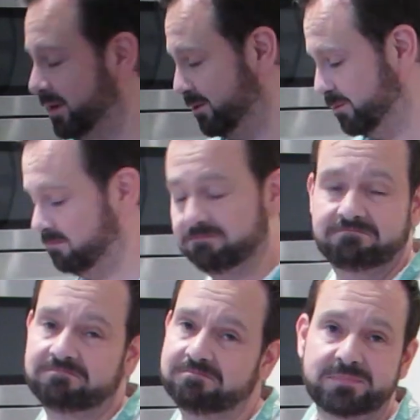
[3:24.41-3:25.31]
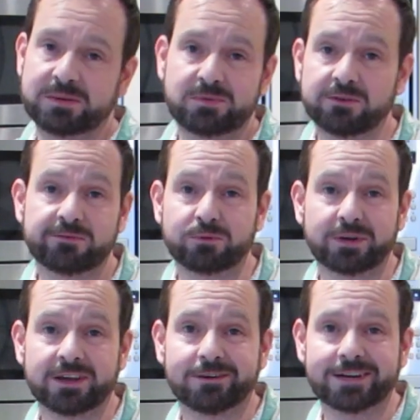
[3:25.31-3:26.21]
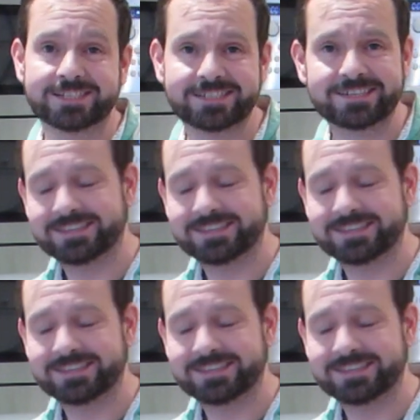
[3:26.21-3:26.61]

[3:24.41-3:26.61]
It will be beautiful regardless.